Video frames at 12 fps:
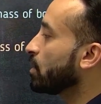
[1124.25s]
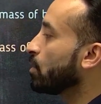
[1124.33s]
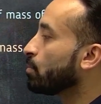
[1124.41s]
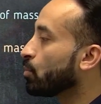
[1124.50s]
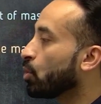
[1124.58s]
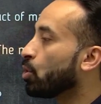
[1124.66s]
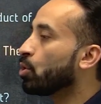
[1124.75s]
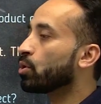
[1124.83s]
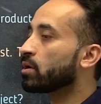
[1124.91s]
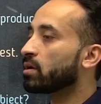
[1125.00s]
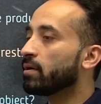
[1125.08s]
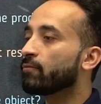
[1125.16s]

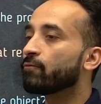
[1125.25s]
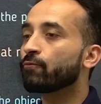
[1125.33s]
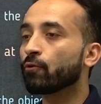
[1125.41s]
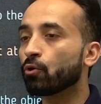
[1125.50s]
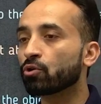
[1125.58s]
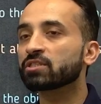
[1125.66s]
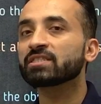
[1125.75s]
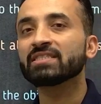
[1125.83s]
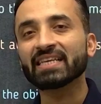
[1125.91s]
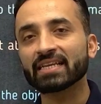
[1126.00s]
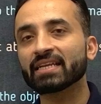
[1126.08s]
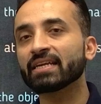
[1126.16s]
more force
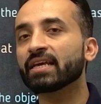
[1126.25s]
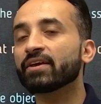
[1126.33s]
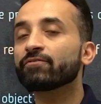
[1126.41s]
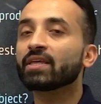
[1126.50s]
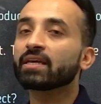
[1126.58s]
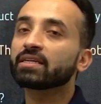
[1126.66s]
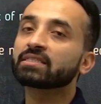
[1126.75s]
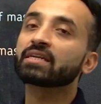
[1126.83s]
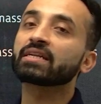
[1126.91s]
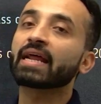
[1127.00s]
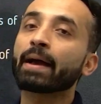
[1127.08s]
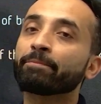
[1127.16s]
needed if there is a
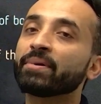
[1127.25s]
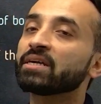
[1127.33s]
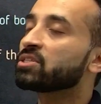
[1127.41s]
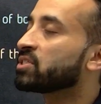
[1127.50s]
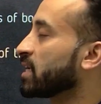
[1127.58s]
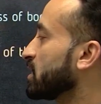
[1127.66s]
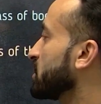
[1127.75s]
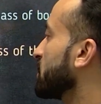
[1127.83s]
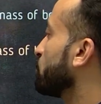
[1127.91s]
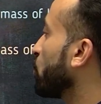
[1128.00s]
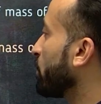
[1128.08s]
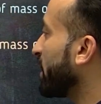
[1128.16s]
rapid change in
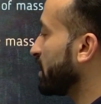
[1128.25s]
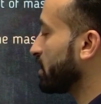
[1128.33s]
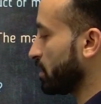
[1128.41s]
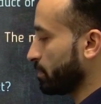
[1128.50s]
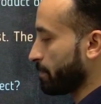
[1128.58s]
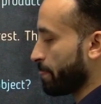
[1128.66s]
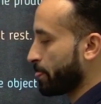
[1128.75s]
momentum.